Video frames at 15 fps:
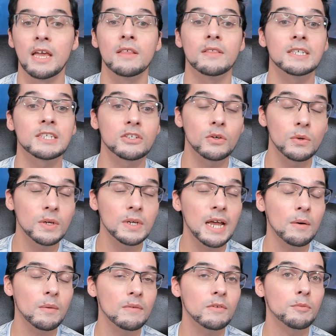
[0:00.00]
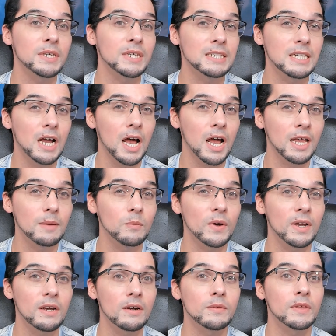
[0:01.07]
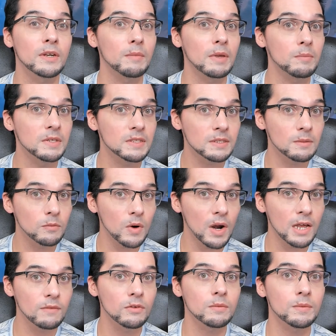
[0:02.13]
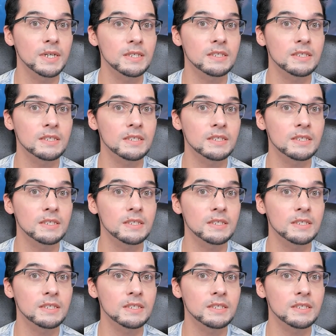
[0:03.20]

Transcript: This could, however, be a time where there may be some rivalry,